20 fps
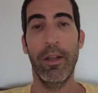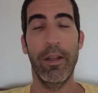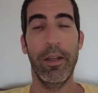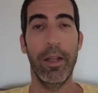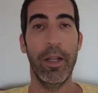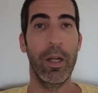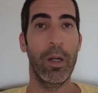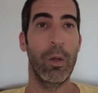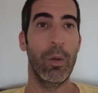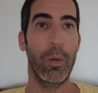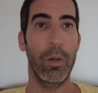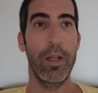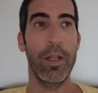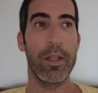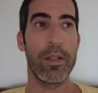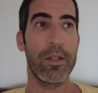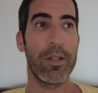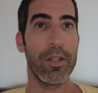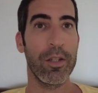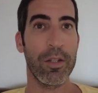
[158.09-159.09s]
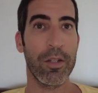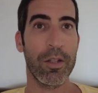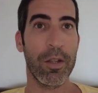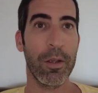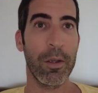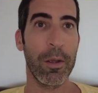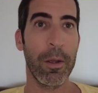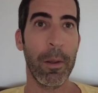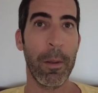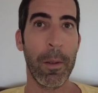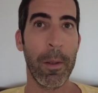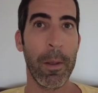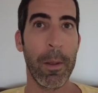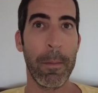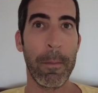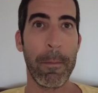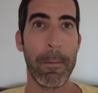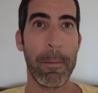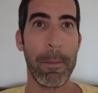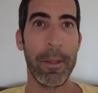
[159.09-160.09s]
It's just,
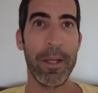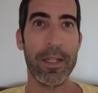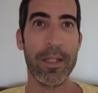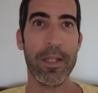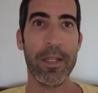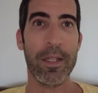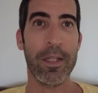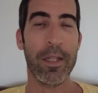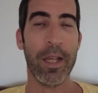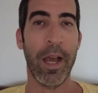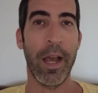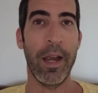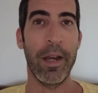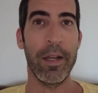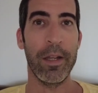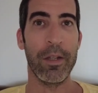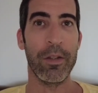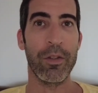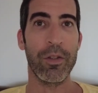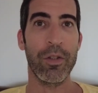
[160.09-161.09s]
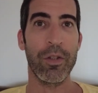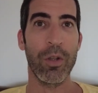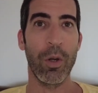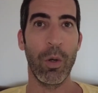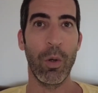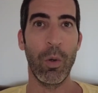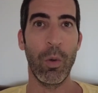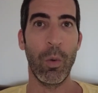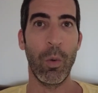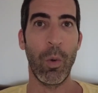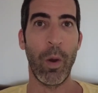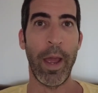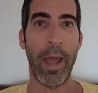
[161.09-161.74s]
this society is so